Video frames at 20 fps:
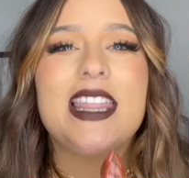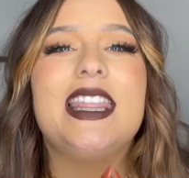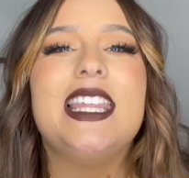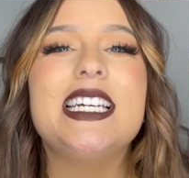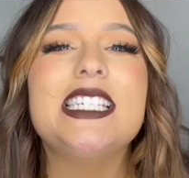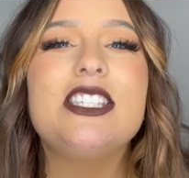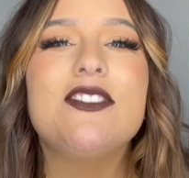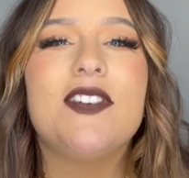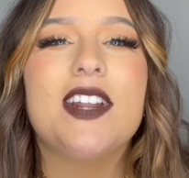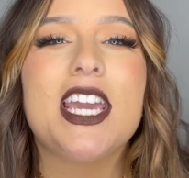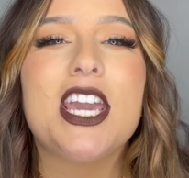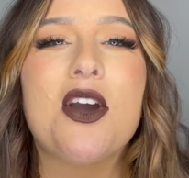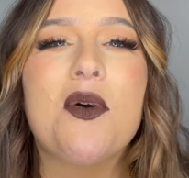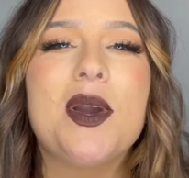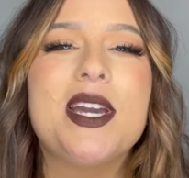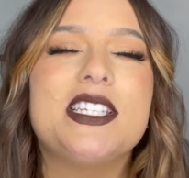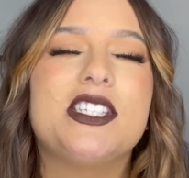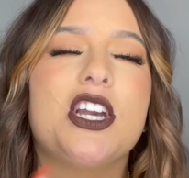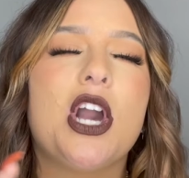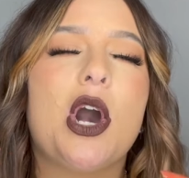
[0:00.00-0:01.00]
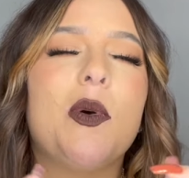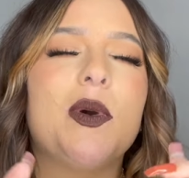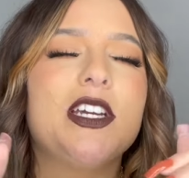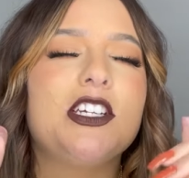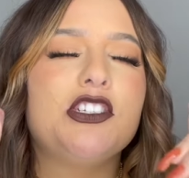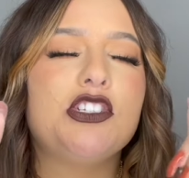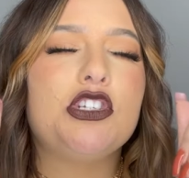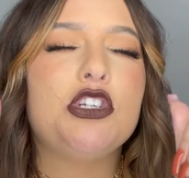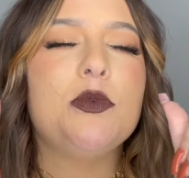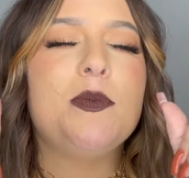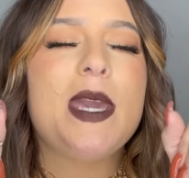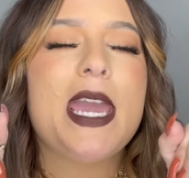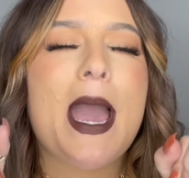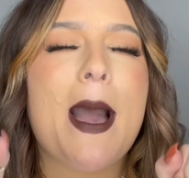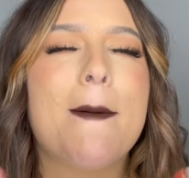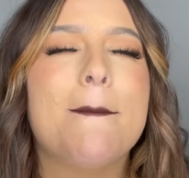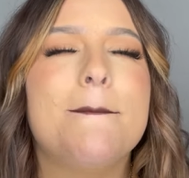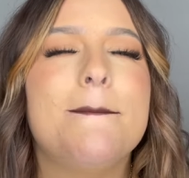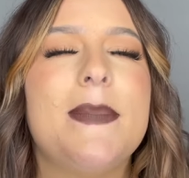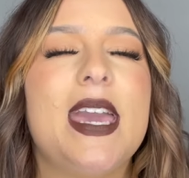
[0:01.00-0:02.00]
This video is going to be
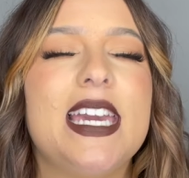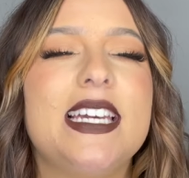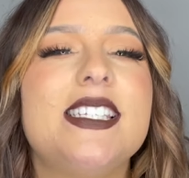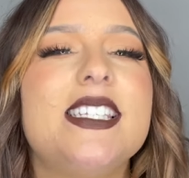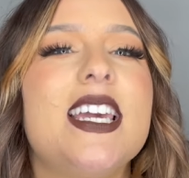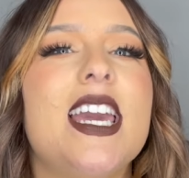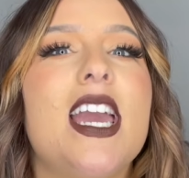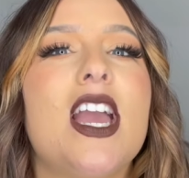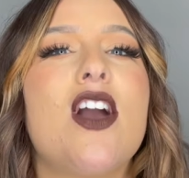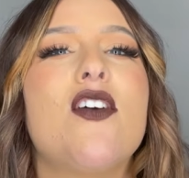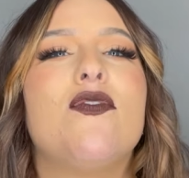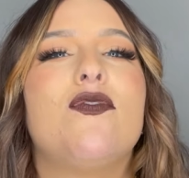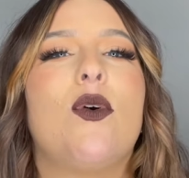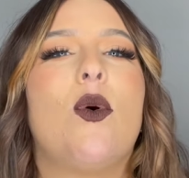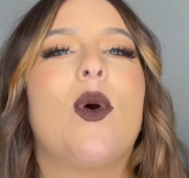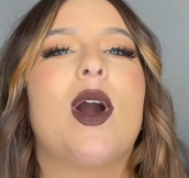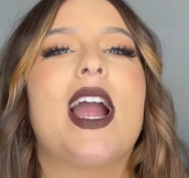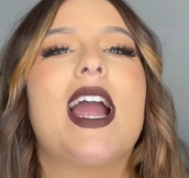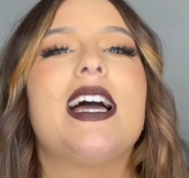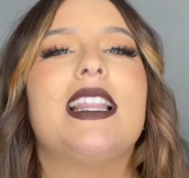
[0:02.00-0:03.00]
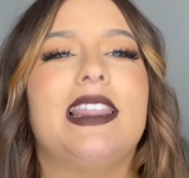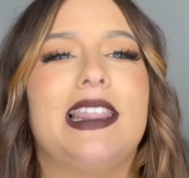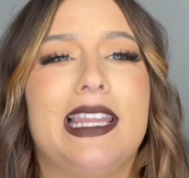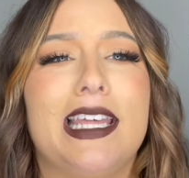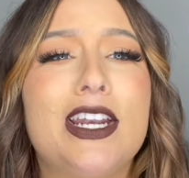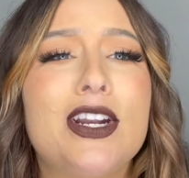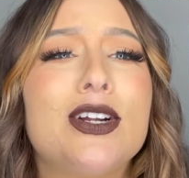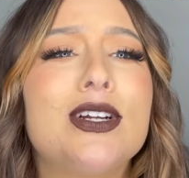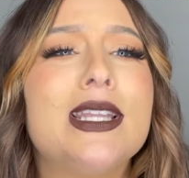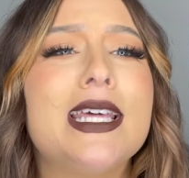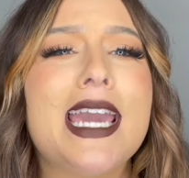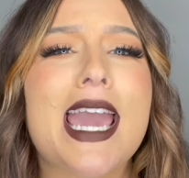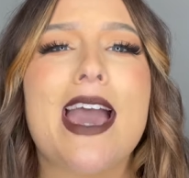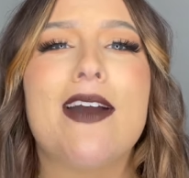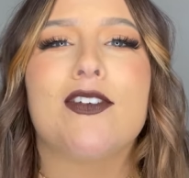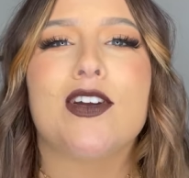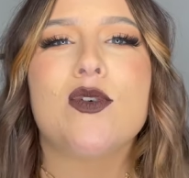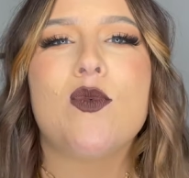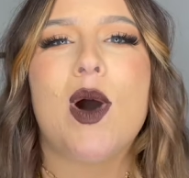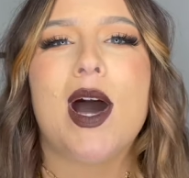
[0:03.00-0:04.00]
amazing for literally
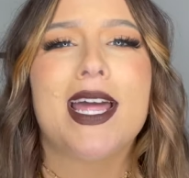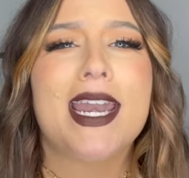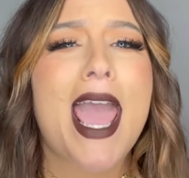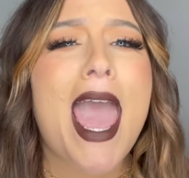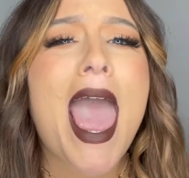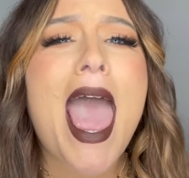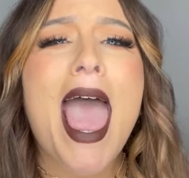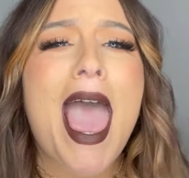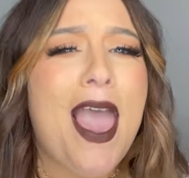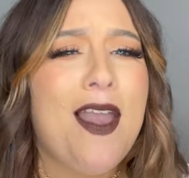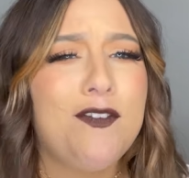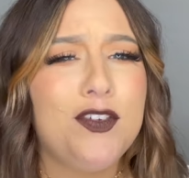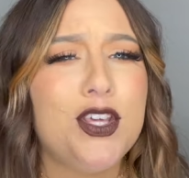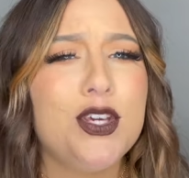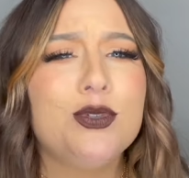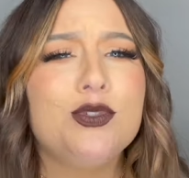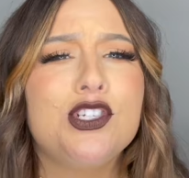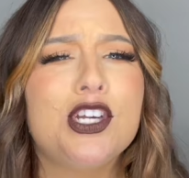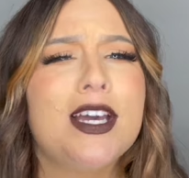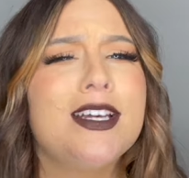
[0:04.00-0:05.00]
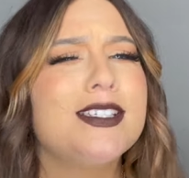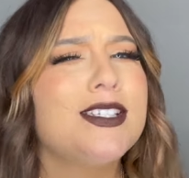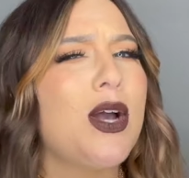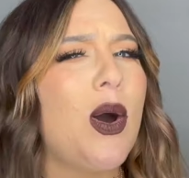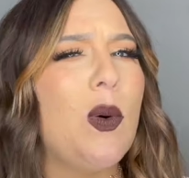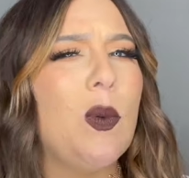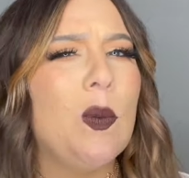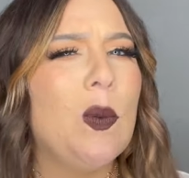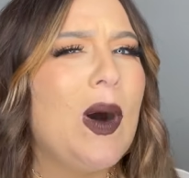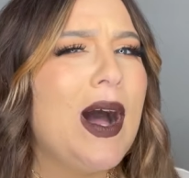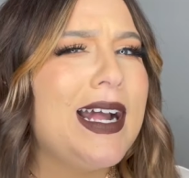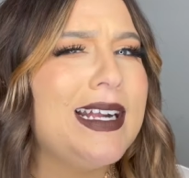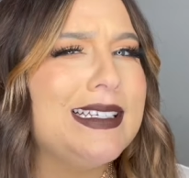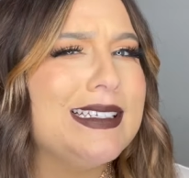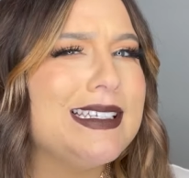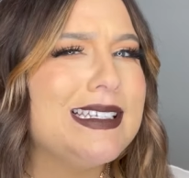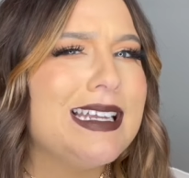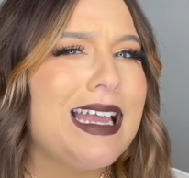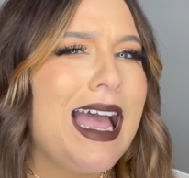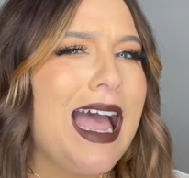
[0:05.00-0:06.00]
everyone. If you just
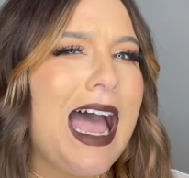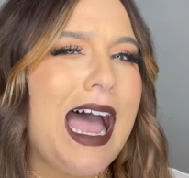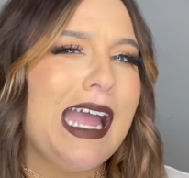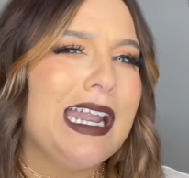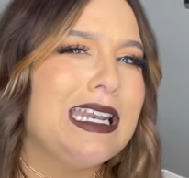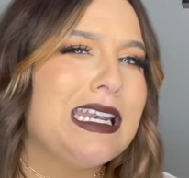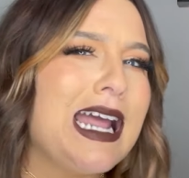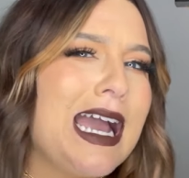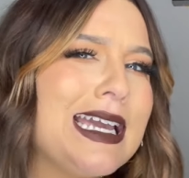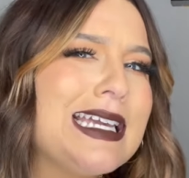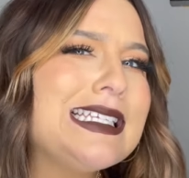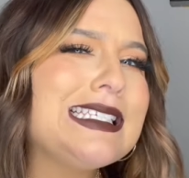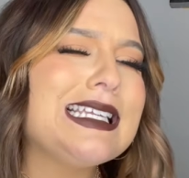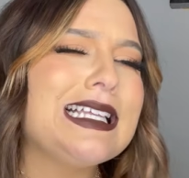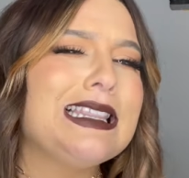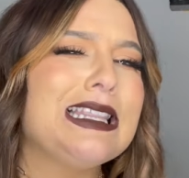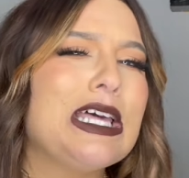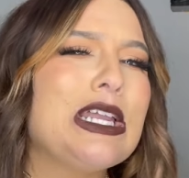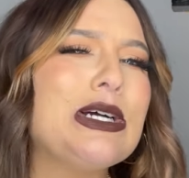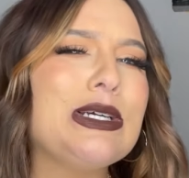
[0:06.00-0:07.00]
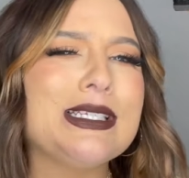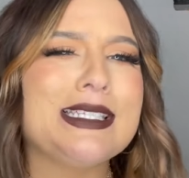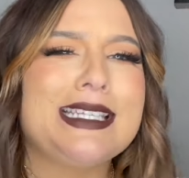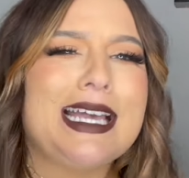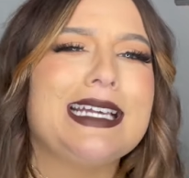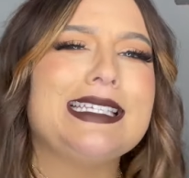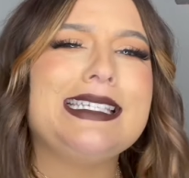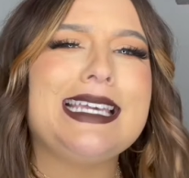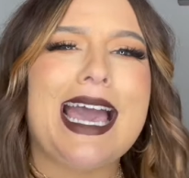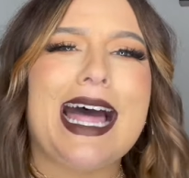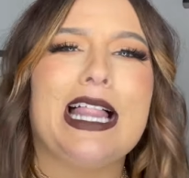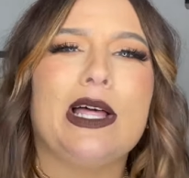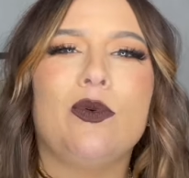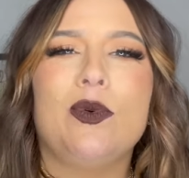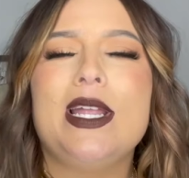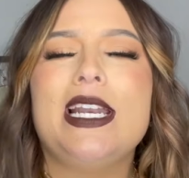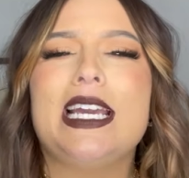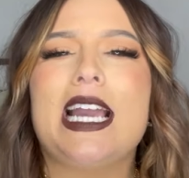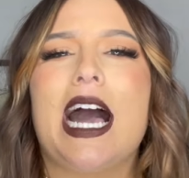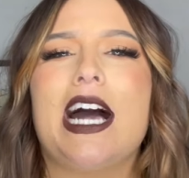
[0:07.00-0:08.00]
want a nice little sexy
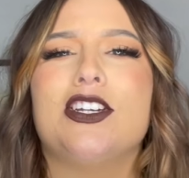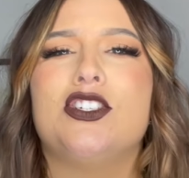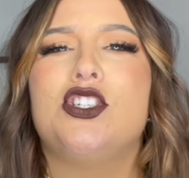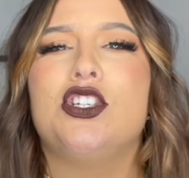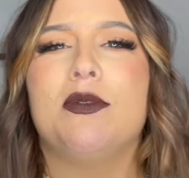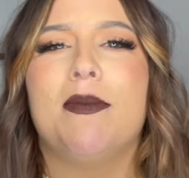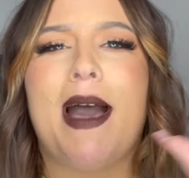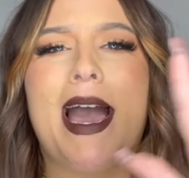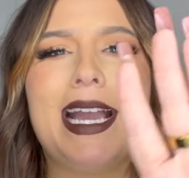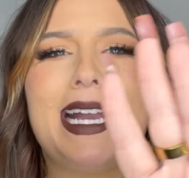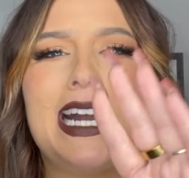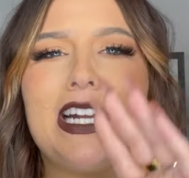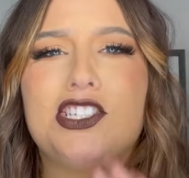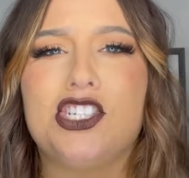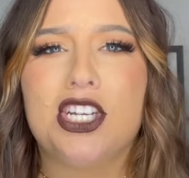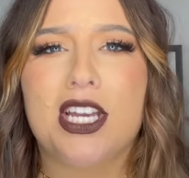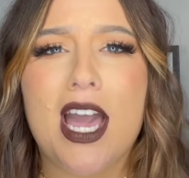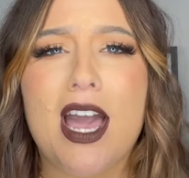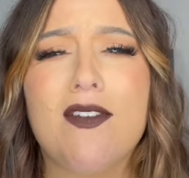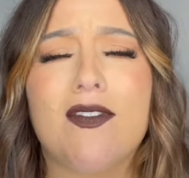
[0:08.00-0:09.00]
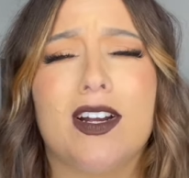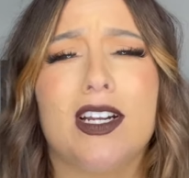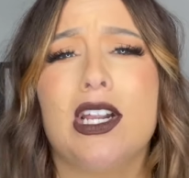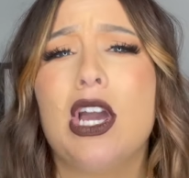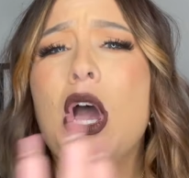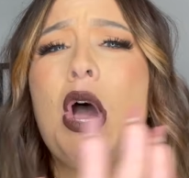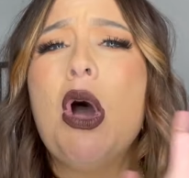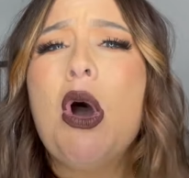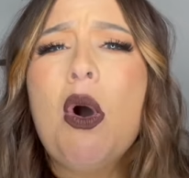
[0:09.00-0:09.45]
Halloween costume, I got you covered.